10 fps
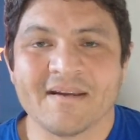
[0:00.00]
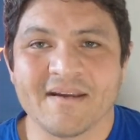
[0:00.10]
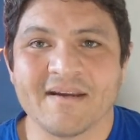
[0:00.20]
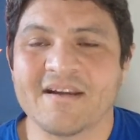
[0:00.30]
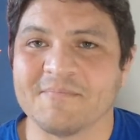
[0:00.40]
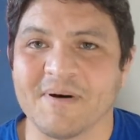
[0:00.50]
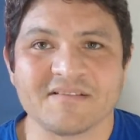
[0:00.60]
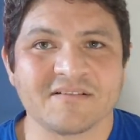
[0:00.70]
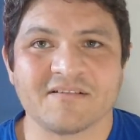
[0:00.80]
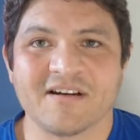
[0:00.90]
yeah, yeah,
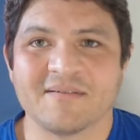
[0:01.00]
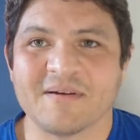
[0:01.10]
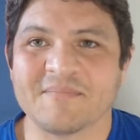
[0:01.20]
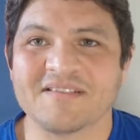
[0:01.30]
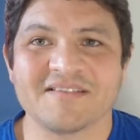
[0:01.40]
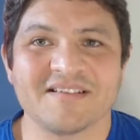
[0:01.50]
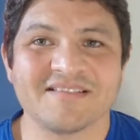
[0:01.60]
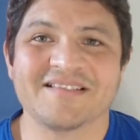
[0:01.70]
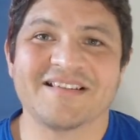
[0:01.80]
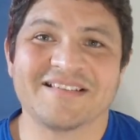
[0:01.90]
Boston crab. I mean, that's
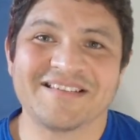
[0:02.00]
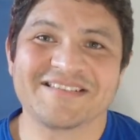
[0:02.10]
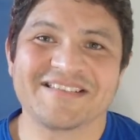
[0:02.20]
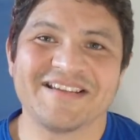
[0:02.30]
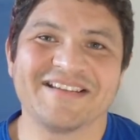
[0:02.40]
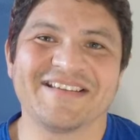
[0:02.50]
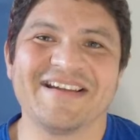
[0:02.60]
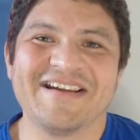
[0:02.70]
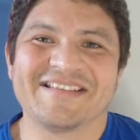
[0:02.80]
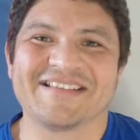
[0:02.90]
like these things,
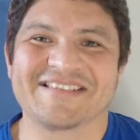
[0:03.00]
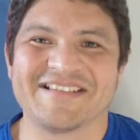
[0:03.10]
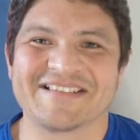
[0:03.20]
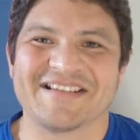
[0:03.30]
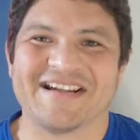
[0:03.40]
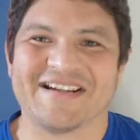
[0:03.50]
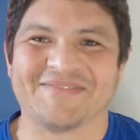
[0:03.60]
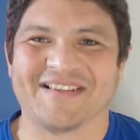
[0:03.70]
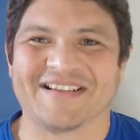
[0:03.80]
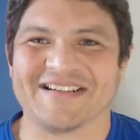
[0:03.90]
these things that
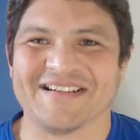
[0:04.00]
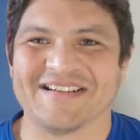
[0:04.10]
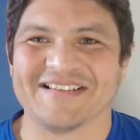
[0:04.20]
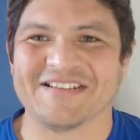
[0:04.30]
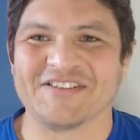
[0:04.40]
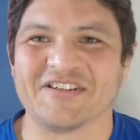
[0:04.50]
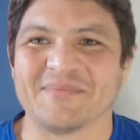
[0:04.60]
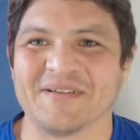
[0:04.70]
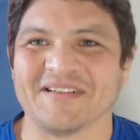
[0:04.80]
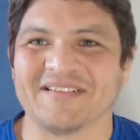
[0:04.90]
have like a
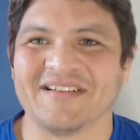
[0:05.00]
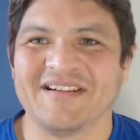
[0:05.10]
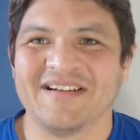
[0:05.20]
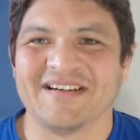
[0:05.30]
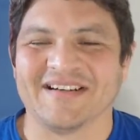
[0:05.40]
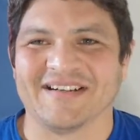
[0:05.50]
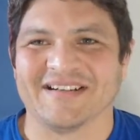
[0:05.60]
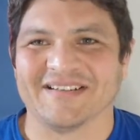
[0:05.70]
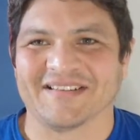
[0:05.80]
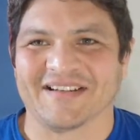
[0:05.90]
legitimate
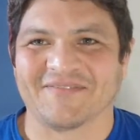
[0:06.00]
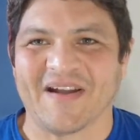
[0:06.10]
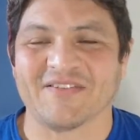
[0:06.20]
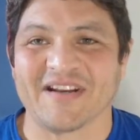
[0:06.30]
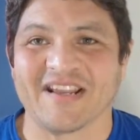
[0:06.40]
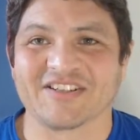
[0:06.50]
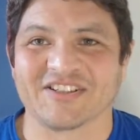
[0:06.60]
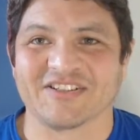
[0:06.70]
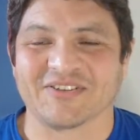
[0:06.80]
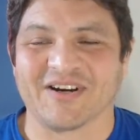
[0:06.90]
like
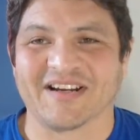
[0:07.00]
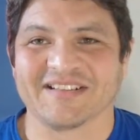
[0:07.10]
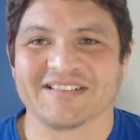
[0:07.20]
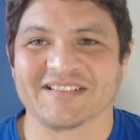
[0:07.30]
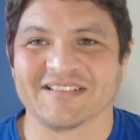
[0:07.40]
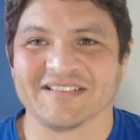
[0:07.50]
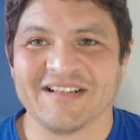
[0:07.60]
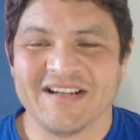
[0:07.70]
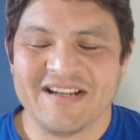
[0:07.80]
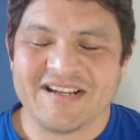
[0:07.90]
foundation, right? So
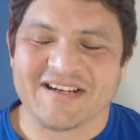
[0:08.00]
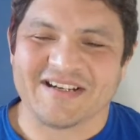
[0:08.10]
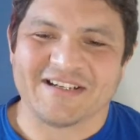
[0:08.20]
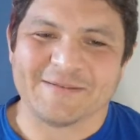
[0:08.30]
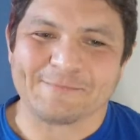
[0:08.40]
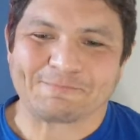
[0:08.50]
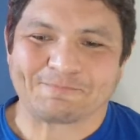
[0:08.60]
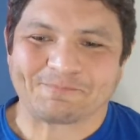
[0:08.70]
um,